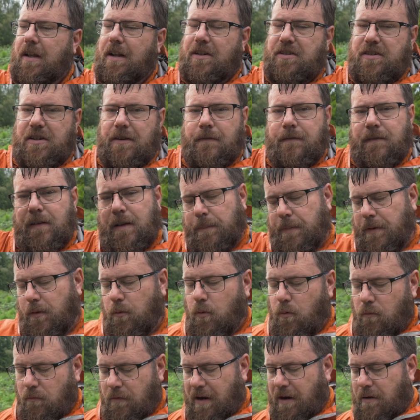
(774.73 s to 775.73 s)
actually flip it
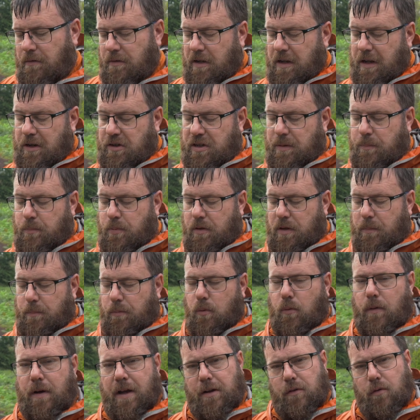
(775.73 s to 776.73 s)
all around and actually put the
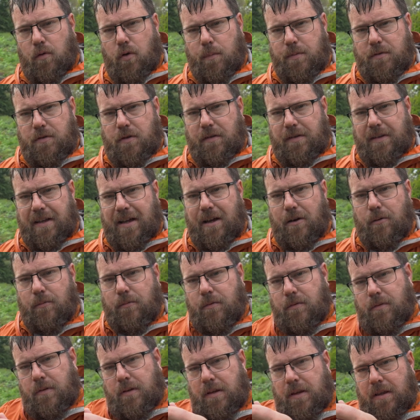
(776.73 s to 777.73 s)
ball head upside down
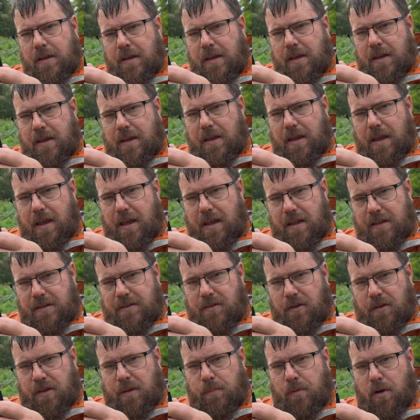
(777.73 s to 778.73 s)

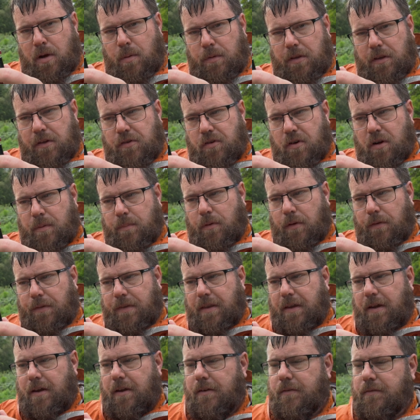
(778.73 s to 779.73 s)
inside the bottom of the tripod
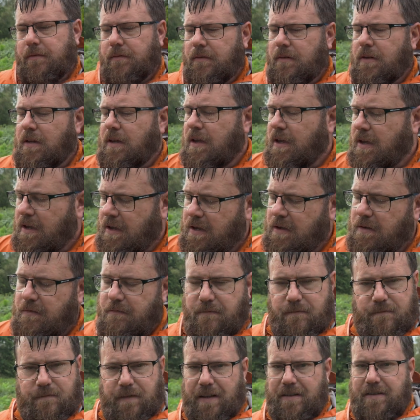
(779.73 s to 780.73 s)
there.
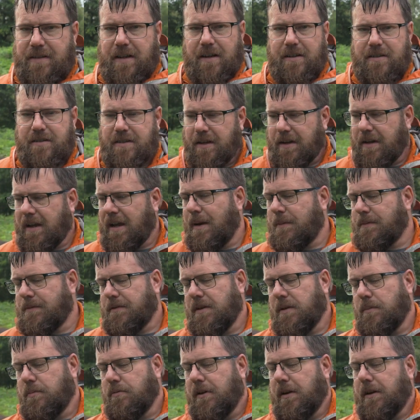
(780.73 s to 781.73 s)
Fantastic,
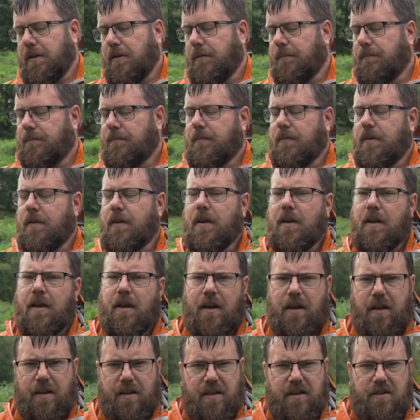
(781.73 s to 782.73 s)
absolutely brilliant.
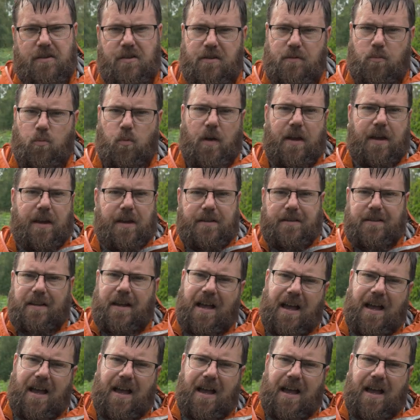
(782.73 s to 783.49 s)
Just weighs